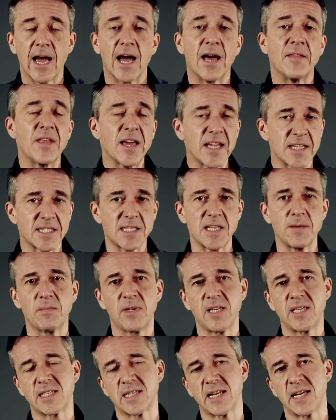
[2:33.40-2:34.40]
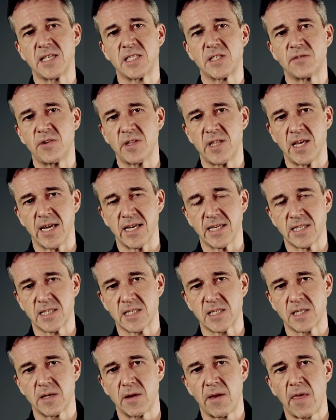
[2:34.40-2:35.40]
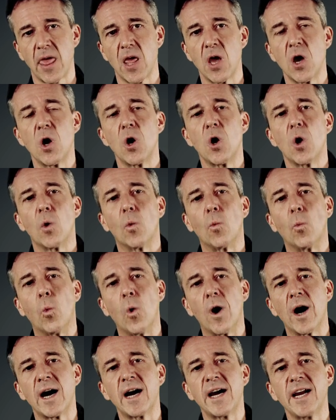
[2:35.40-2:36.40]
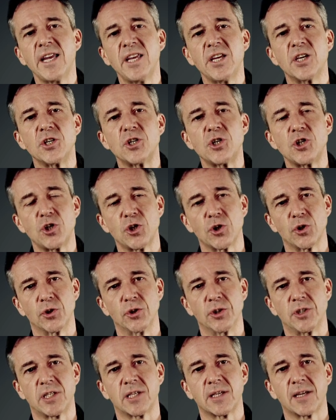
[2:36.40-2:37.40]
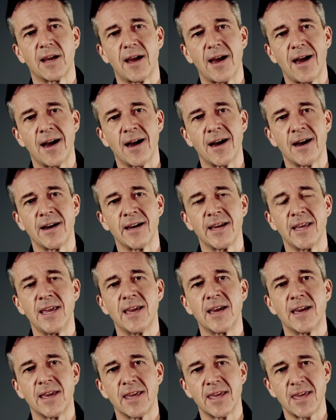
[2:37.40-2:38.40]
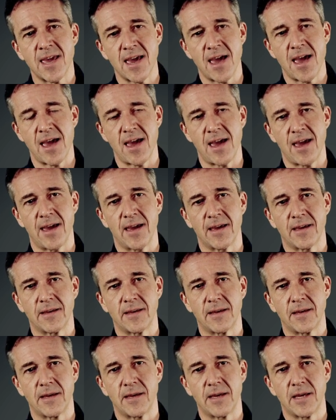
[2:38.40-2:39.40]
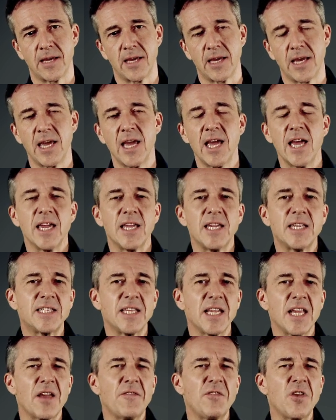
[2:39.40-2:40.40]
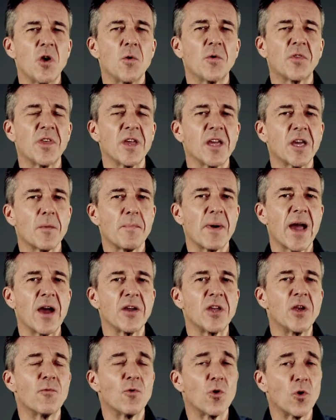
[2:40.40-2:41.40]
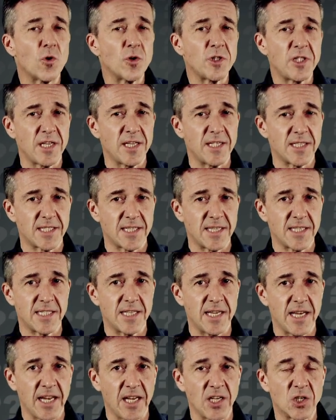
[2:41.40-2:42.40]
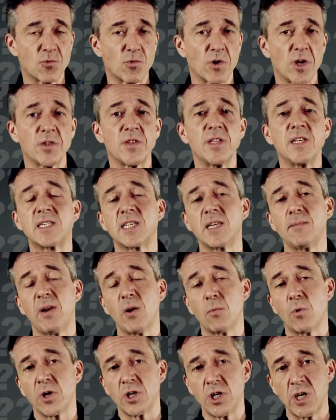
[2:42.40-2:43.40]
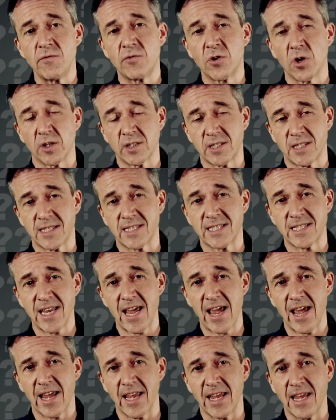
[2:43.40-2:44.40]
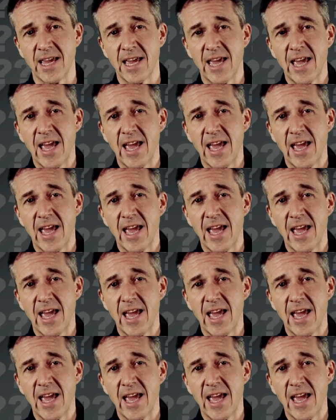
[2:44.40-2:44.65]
And that simply stands for this. Why should I care? You see, if you think about your audience's needs rather than simply what you've got to say,